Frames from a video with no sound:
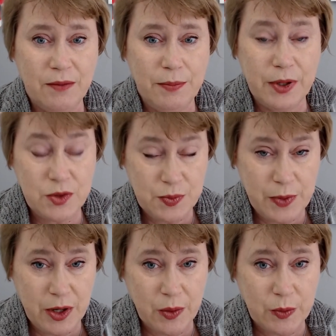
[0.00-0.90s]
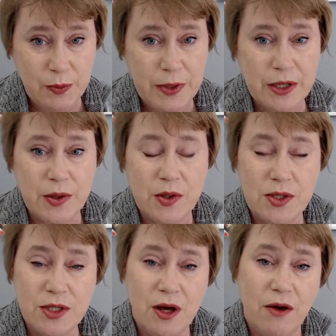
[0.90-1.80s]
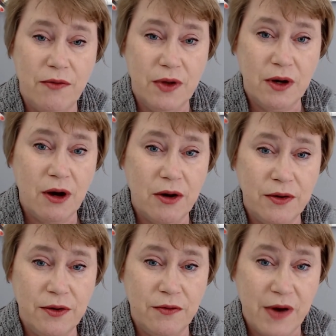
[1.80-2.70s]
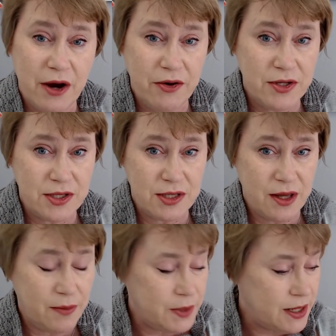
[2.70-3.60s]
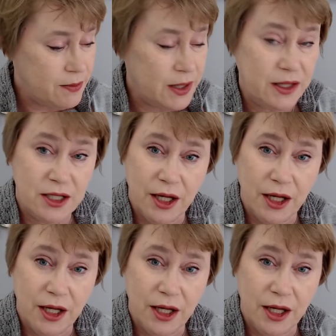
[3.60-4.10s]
postponed because of the current virus epidemic.